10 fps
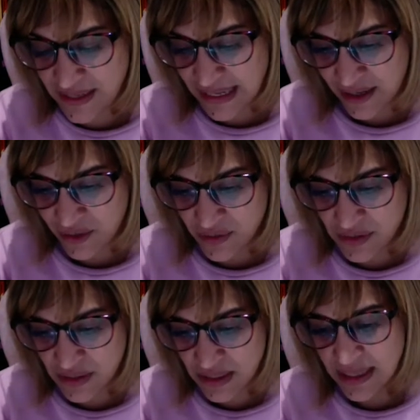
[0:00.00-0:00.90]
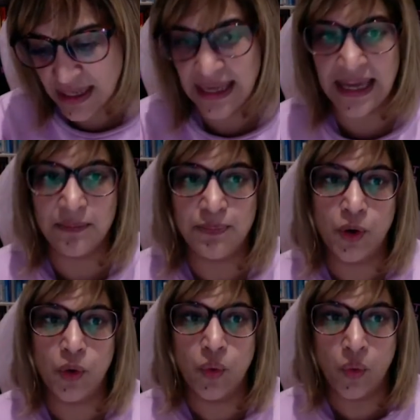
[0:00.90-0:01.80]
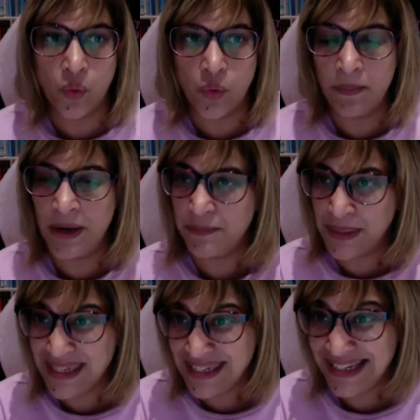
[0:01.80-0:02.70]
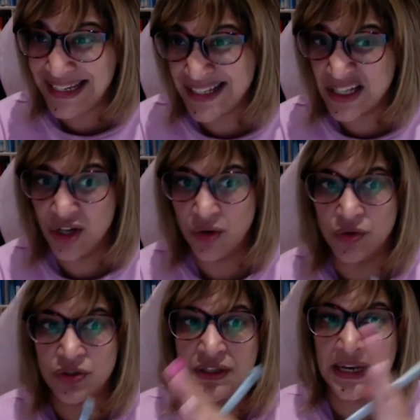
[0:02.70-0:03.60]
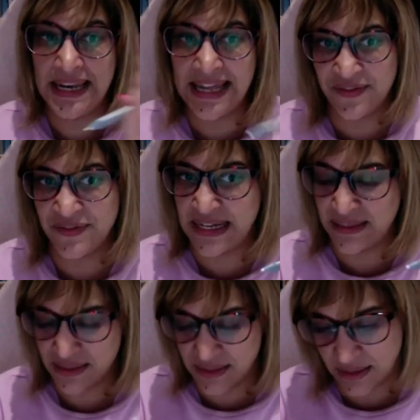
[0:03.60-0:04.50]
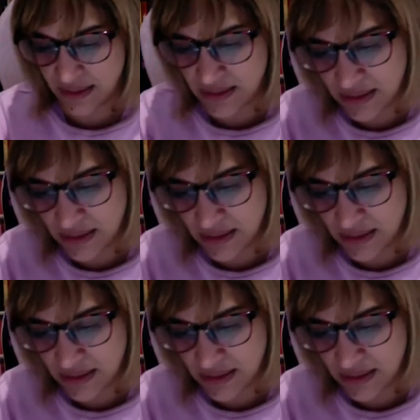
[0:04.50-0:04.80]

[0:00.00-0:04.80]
out and put all my p's onto the left-hand side.